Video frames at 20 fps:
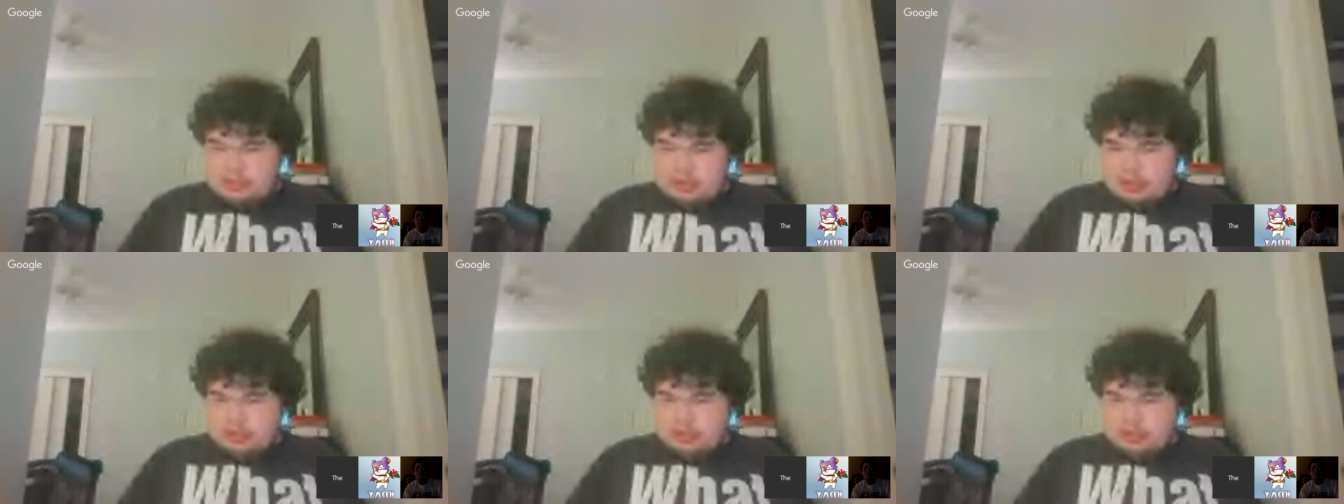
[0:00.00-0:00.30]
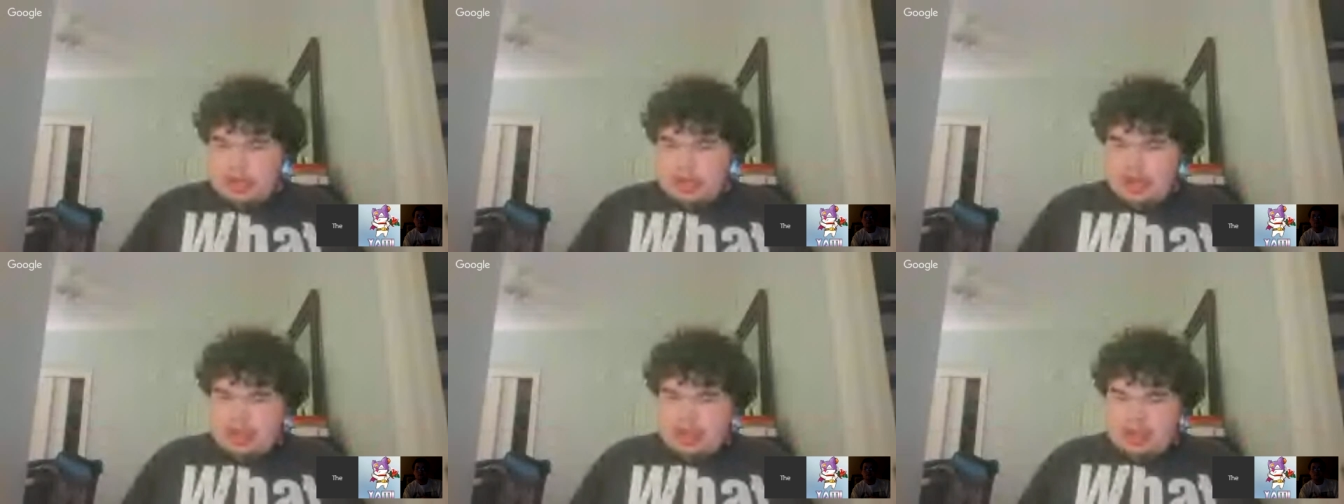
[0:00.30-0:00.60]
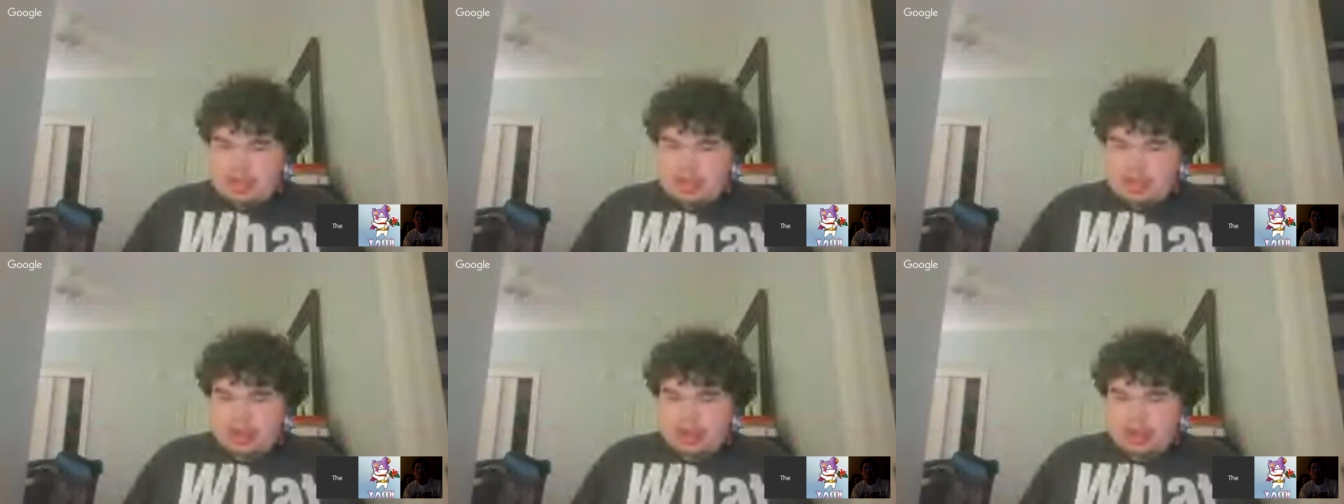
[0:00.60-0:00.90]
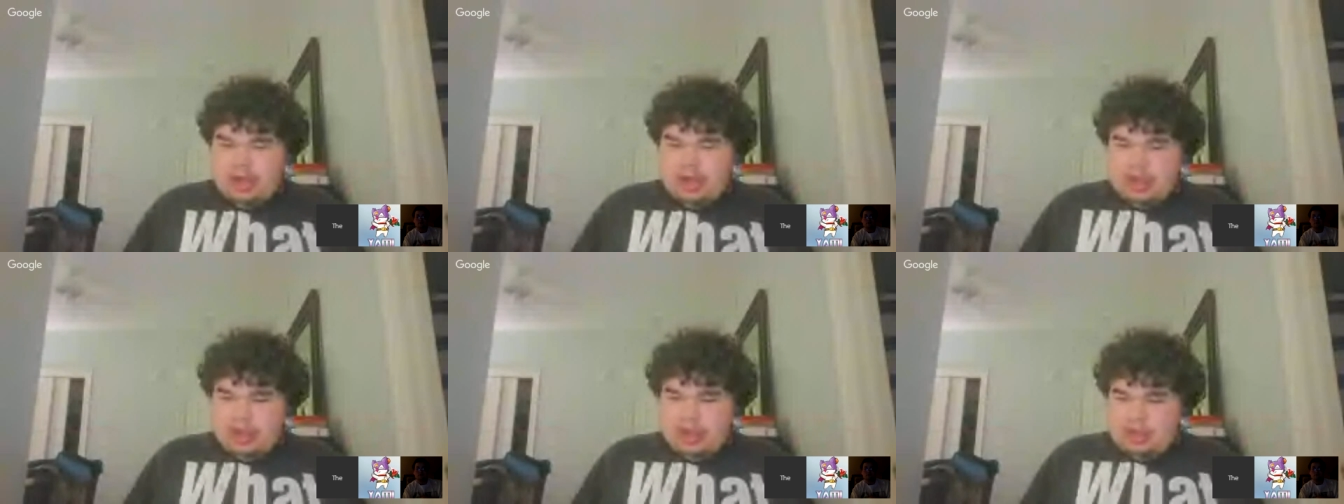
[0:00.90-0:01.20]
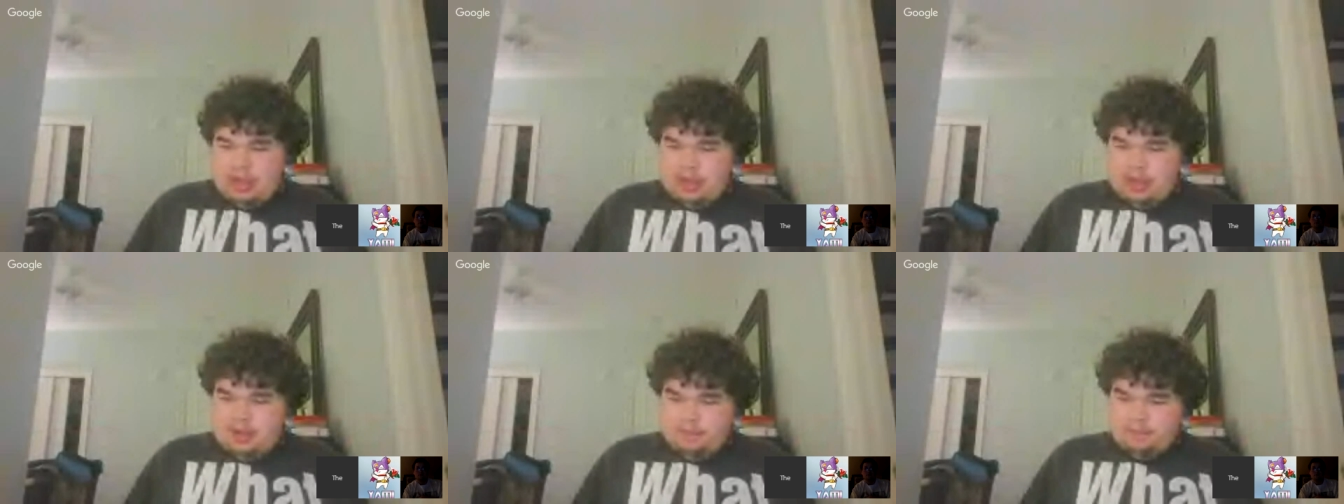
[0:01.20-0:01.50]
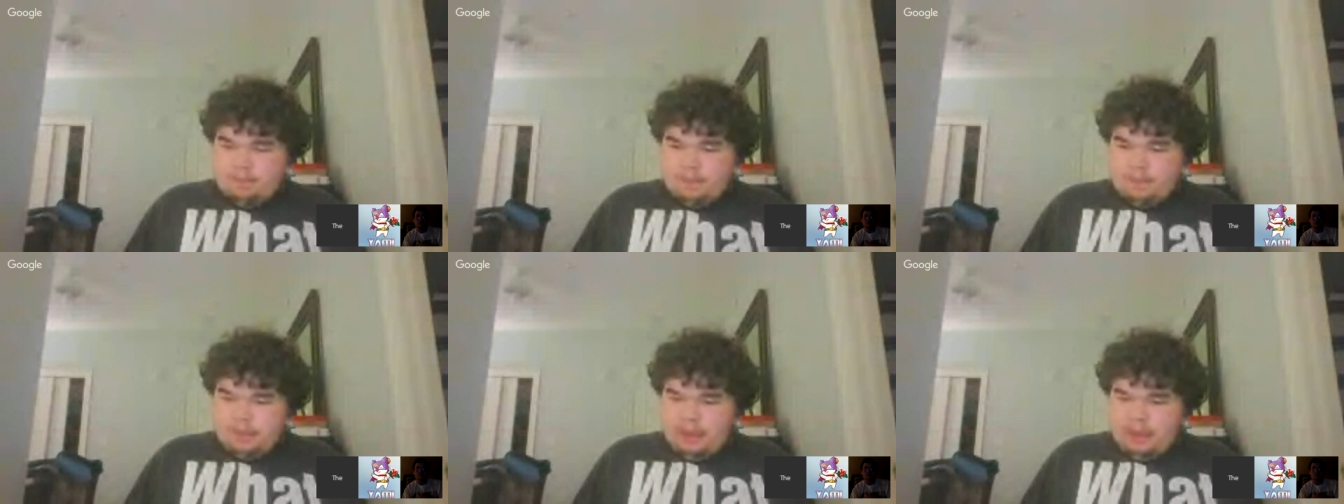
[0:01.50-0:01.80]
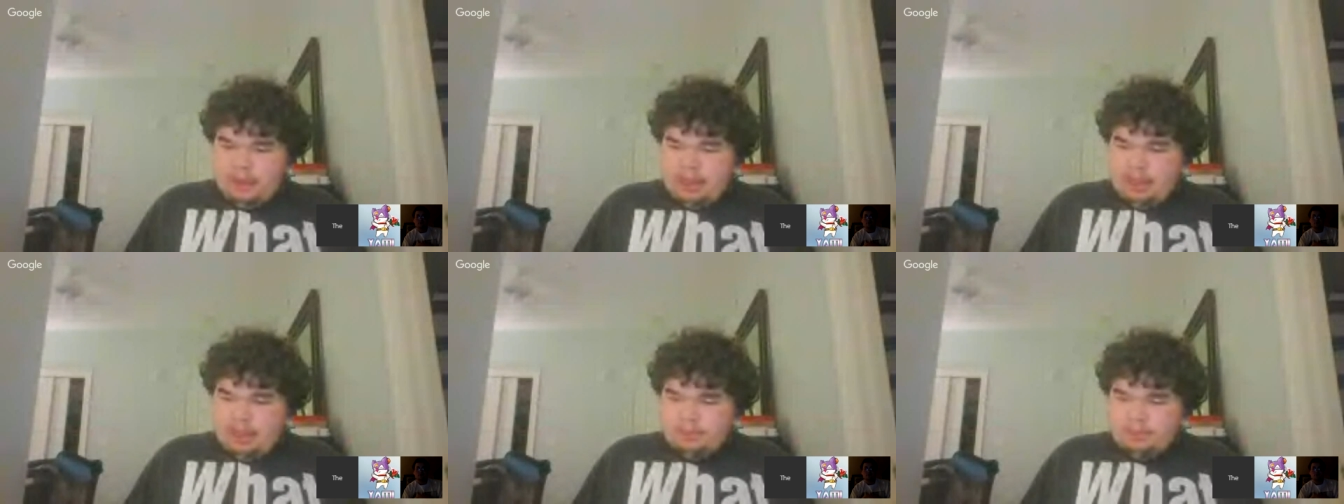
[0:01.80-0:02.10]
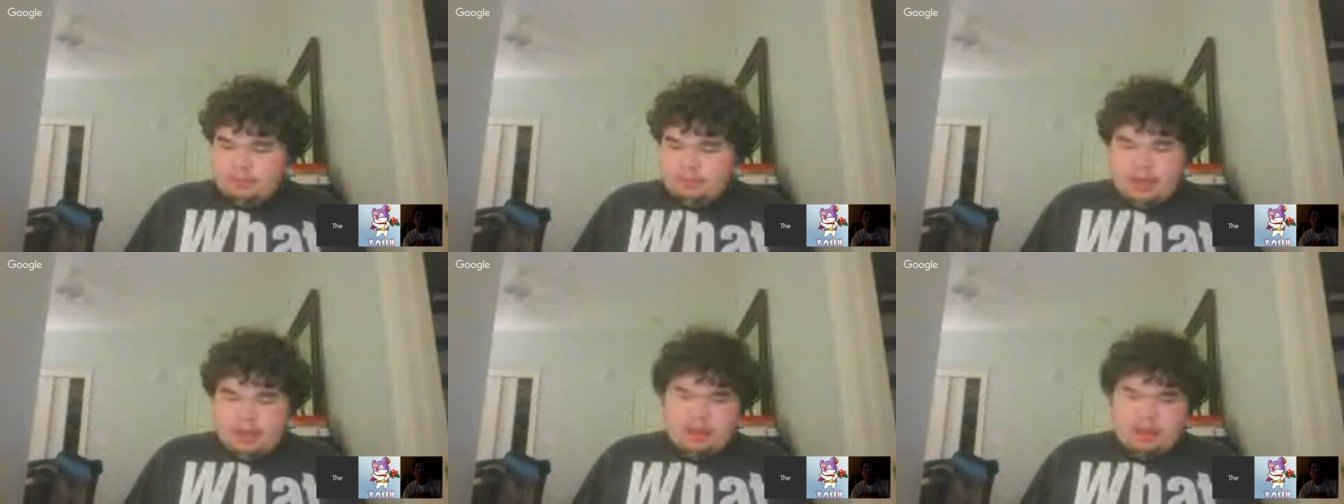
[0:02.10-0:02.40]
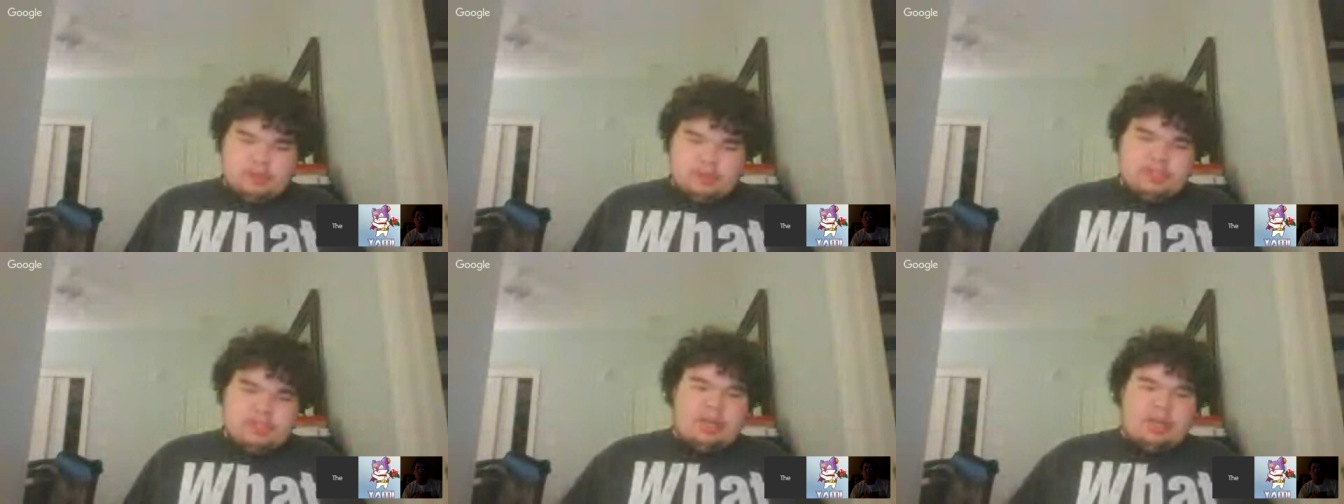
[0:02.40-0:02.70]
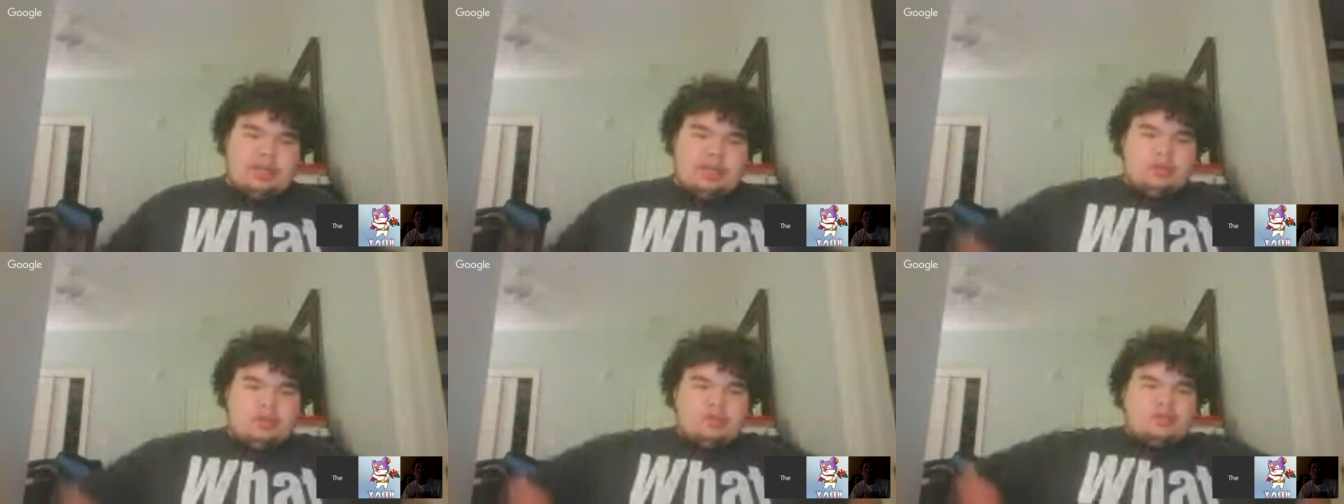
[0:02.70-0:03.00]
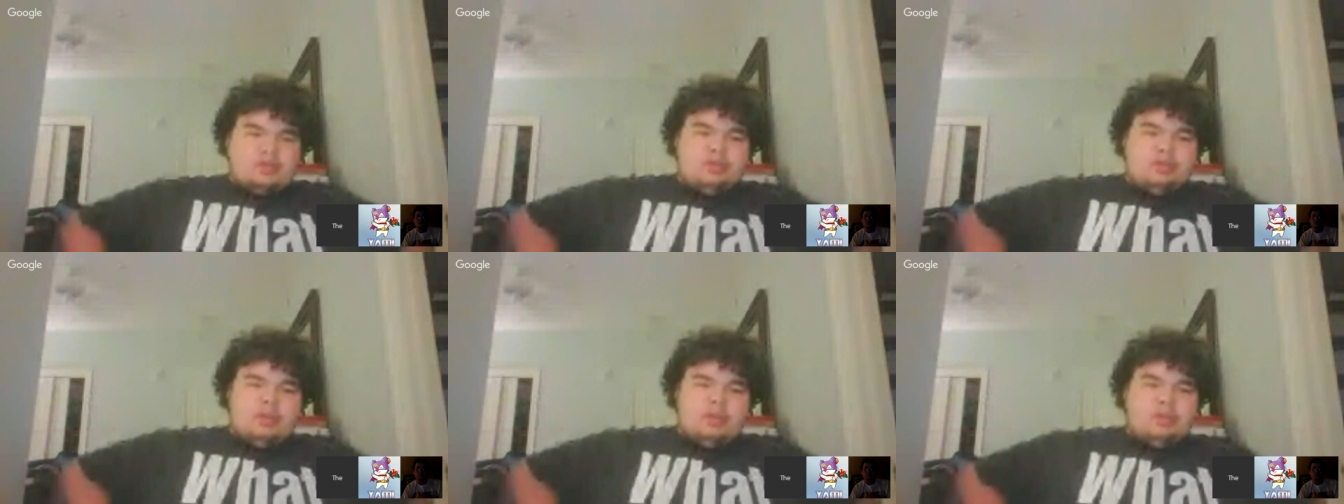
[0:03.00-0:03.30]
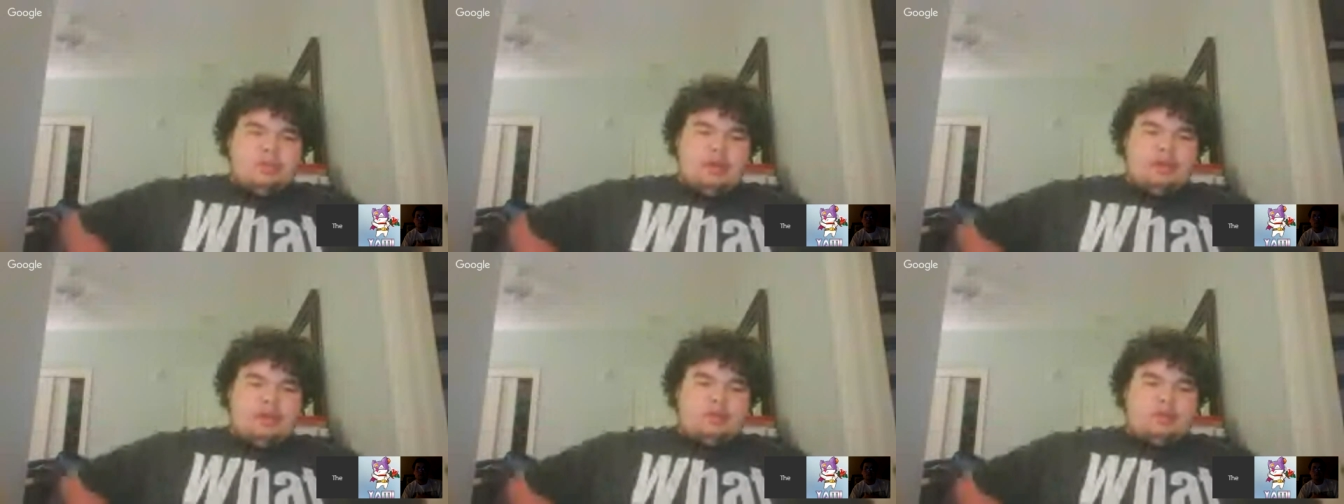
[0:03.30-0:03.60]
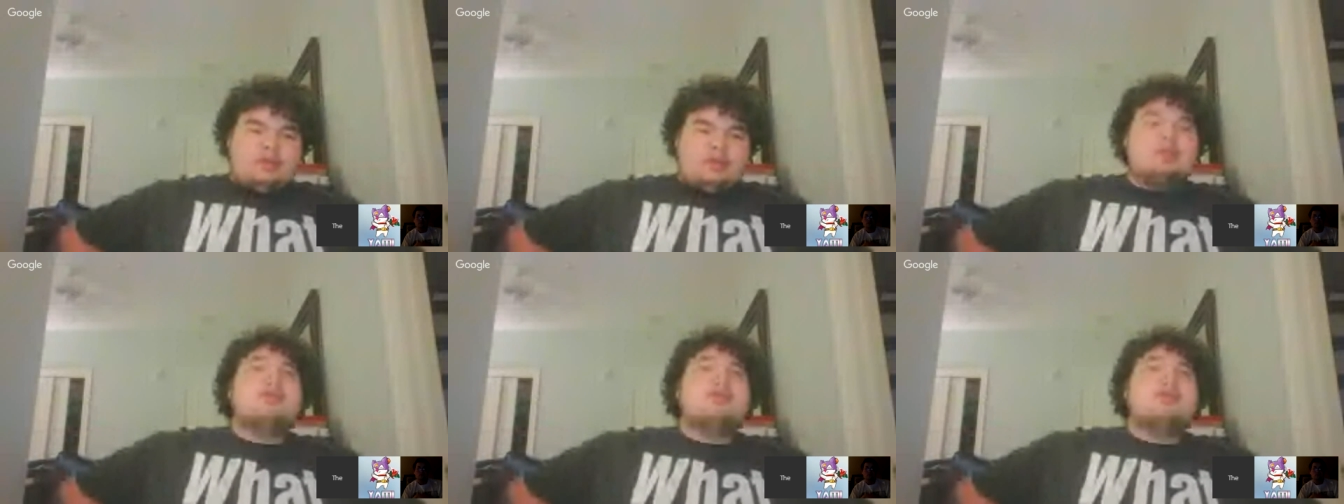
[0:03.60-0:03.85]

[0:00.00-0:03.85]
yay, I am now dating a supermodel.